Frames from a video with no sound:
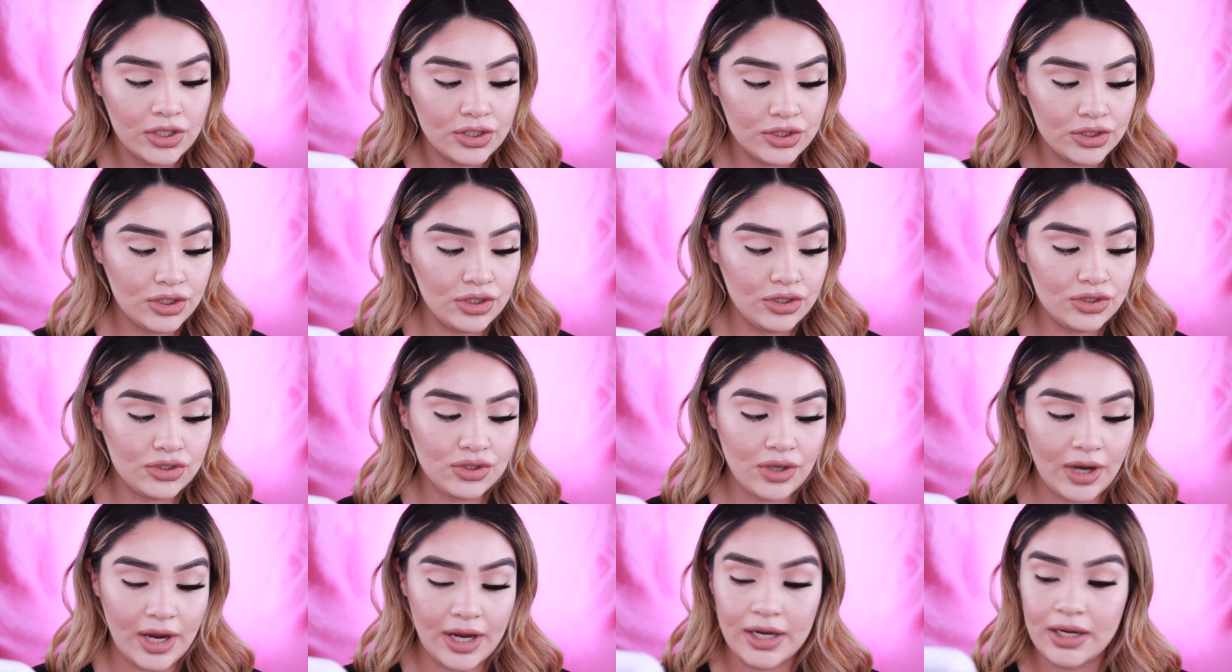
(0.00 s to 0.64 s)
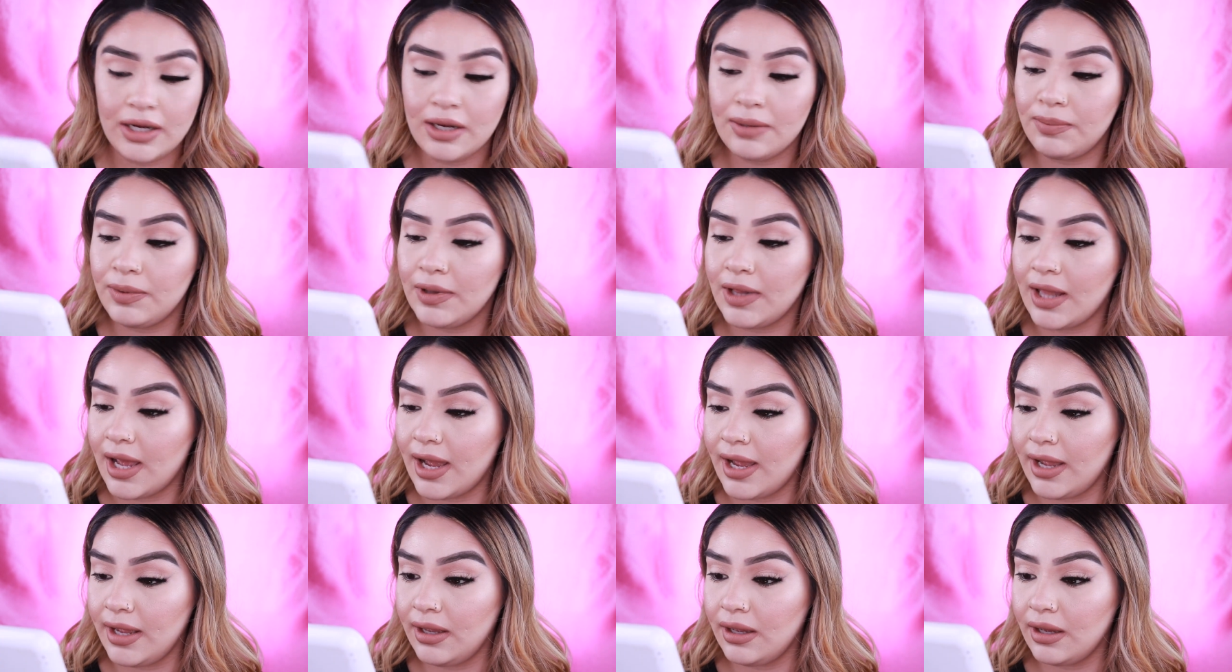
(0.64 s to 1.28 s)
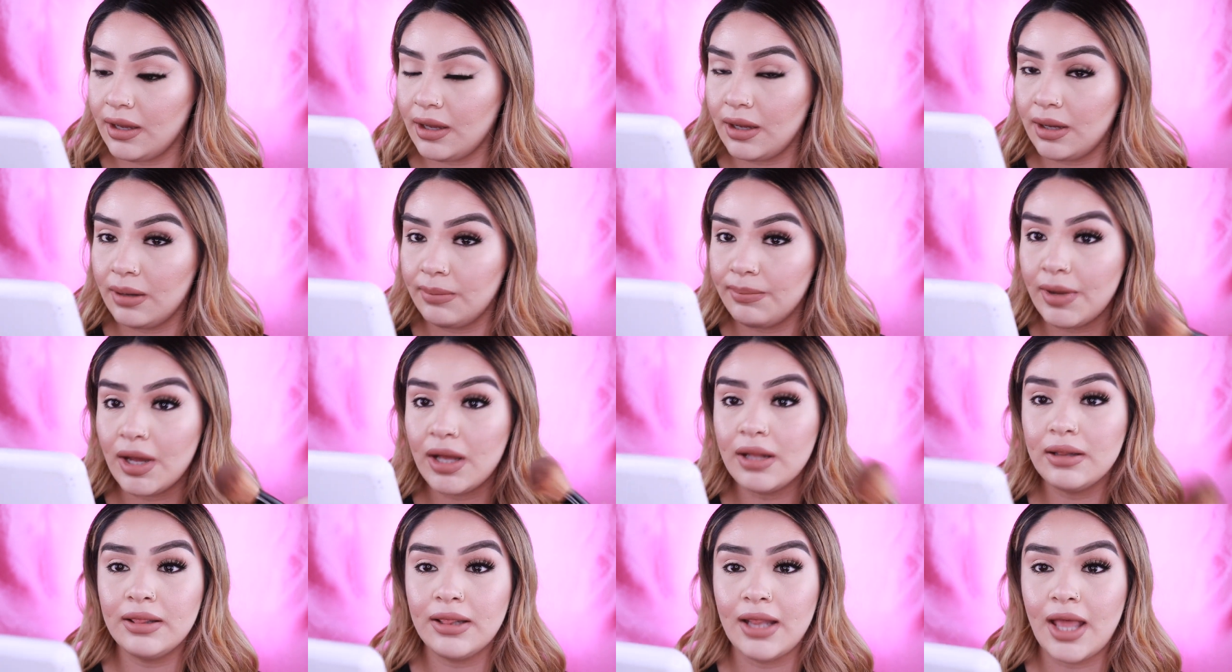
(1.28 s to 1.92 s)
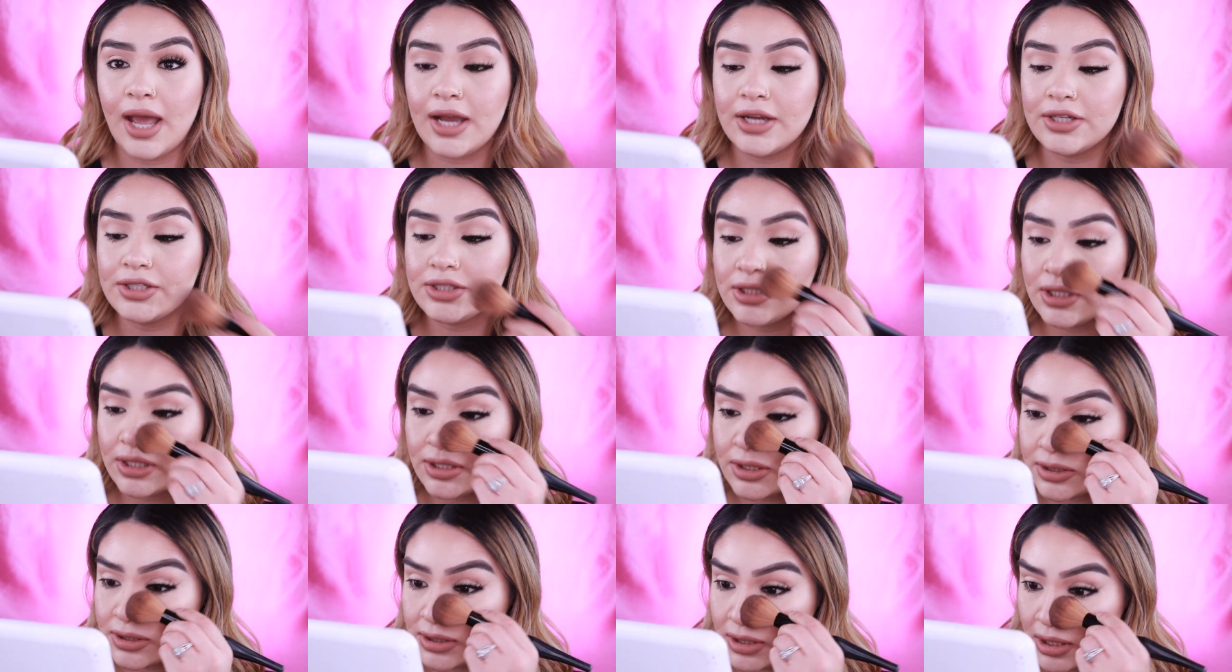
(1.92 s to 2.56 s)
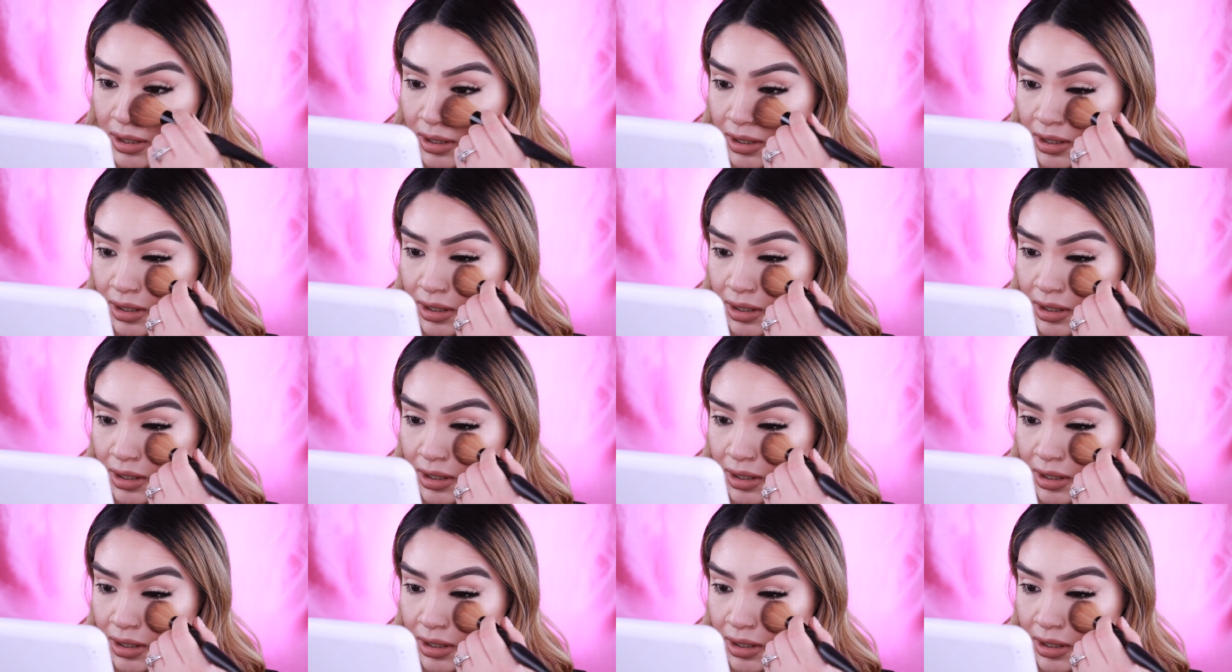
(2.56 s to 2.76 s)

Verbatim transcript: to try and apply um, lashes.